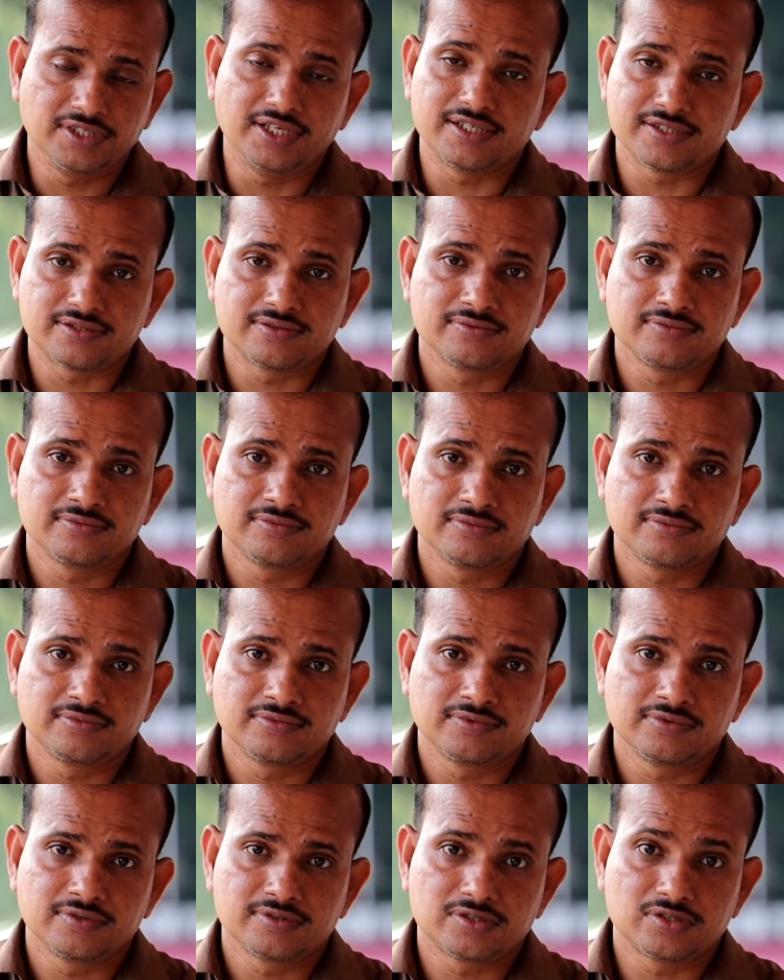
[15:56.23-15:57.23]
Yes,
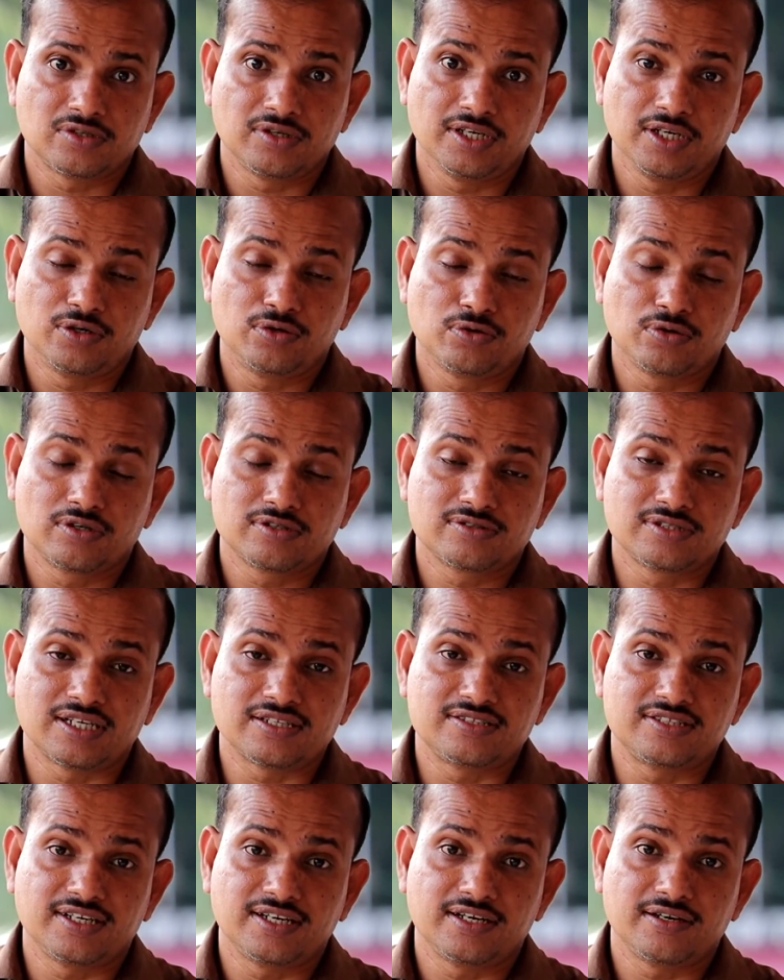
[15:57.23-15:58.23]
so he took
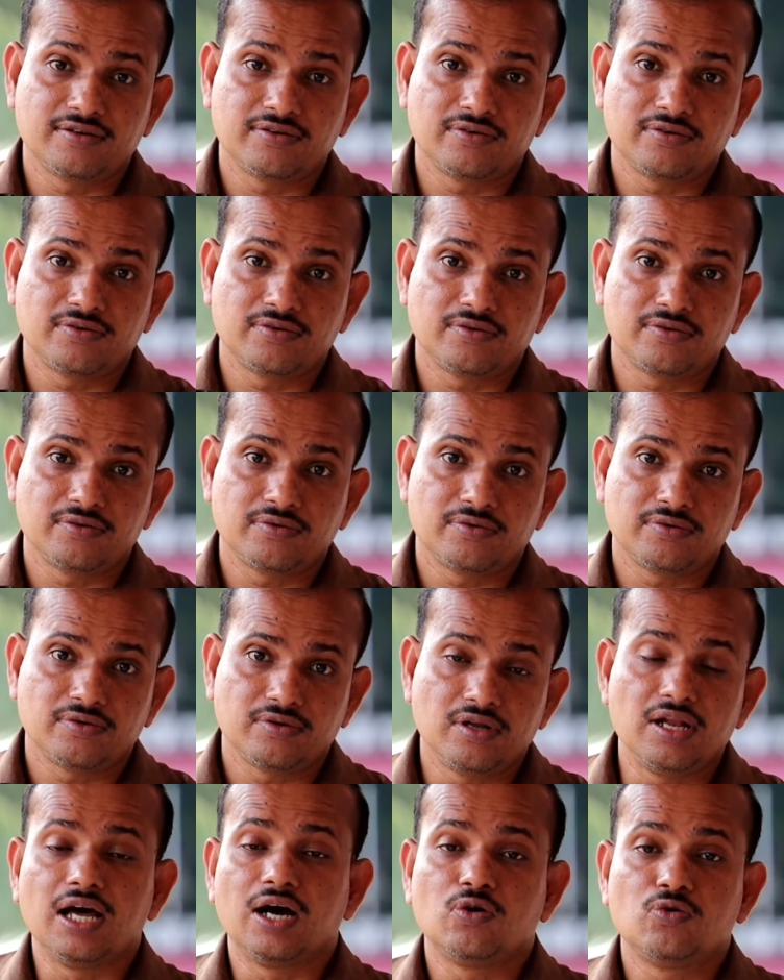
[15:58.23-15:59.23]
such a
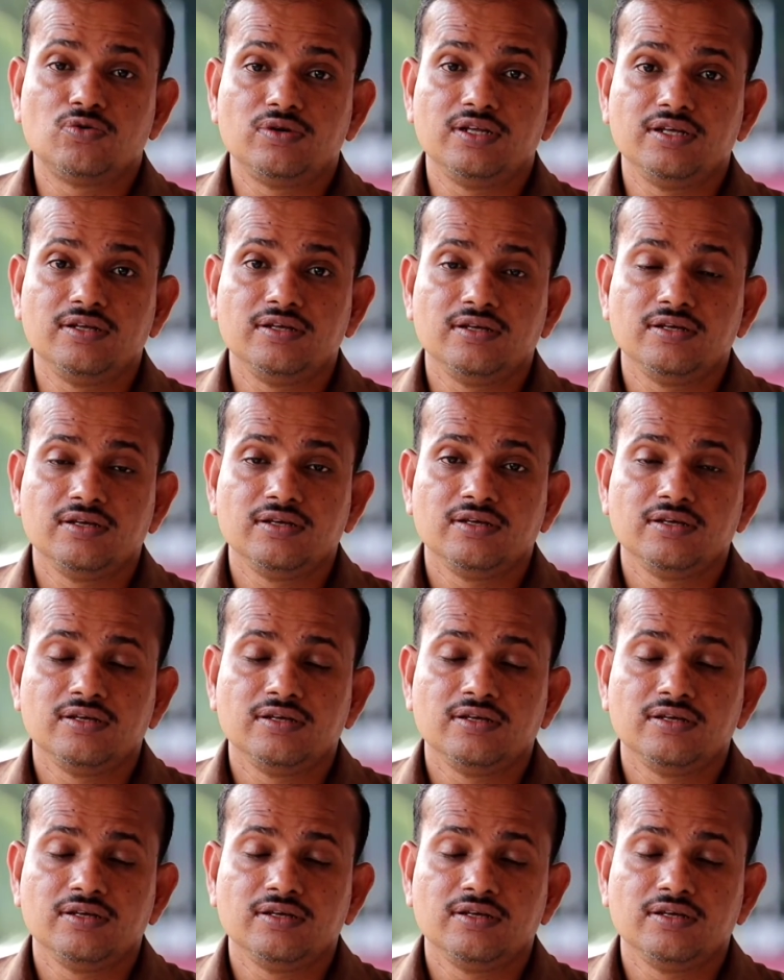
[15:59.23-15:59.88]
lovely